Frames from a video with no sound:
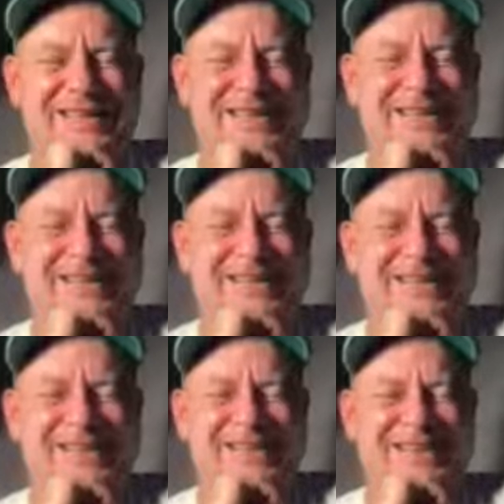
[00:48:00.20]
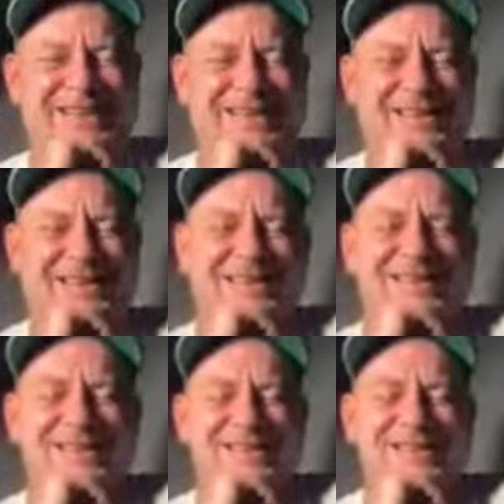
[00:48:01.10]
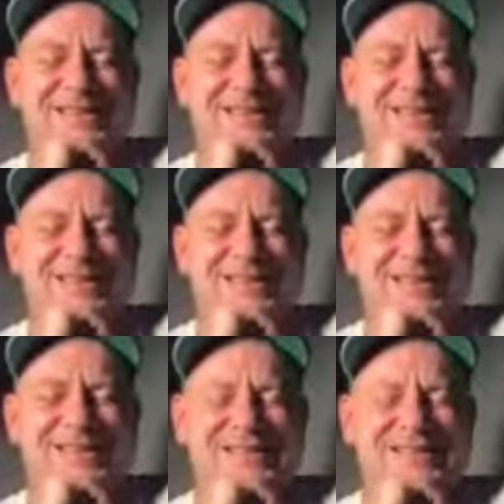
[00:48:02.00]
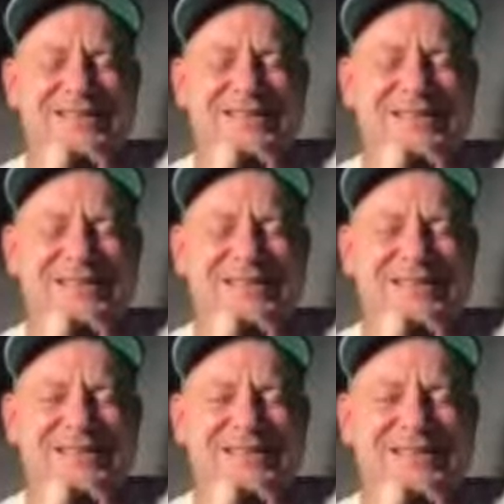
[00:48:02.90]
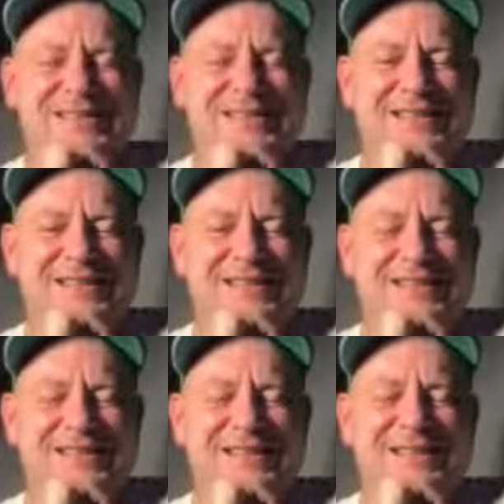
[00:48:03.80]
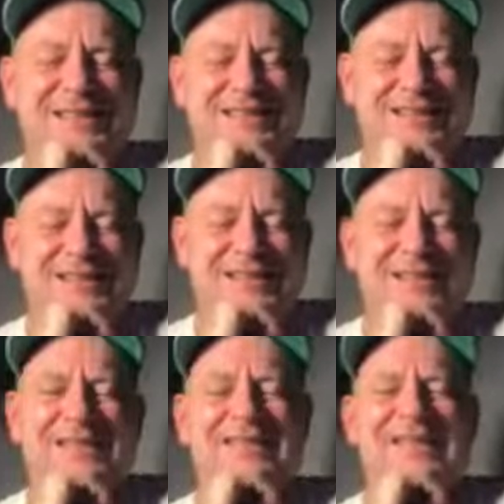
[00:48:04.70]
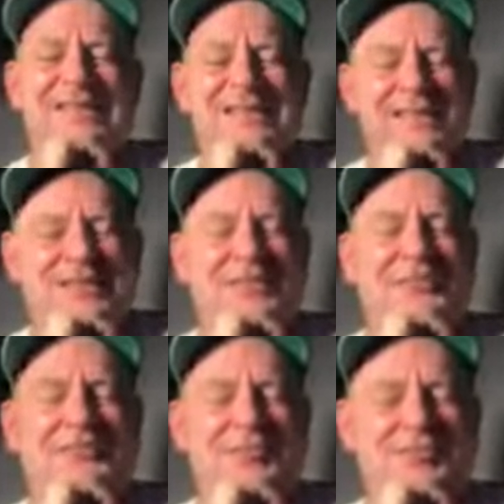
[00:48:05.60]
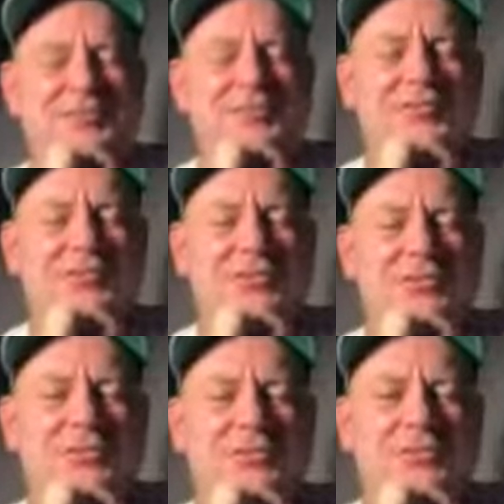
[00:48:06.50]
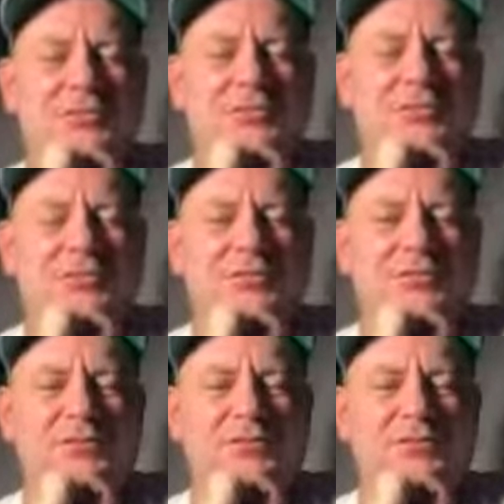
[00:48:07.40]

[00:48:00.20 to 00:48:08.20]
No words are spoken by the person on screen.